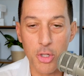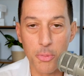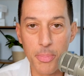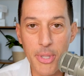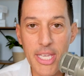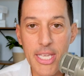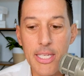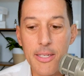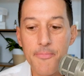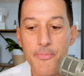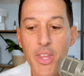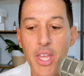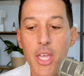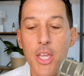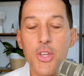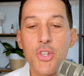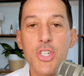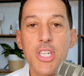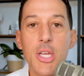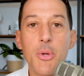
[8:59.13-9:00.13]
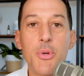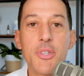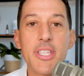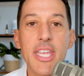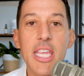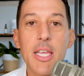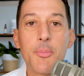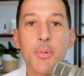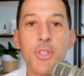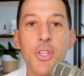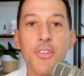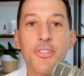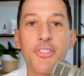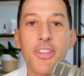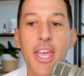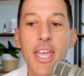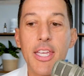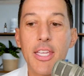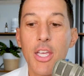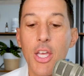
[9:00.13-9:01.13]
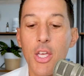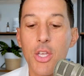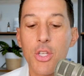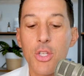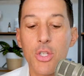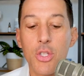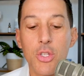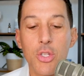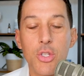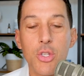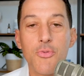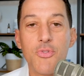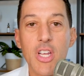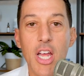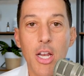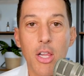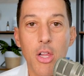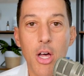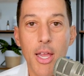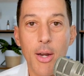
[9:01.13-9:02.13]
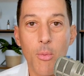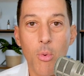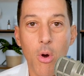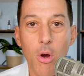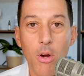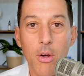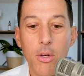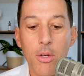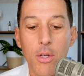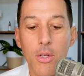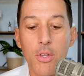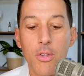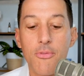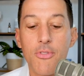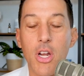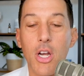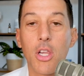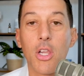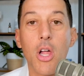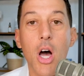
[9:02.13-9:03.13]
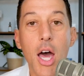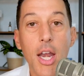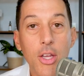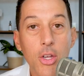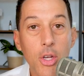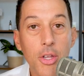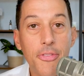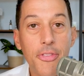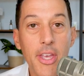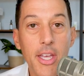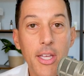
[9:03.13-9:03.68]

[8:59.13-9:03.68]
Pete, she was able to say, you've done a lot of work. You've done a lot of good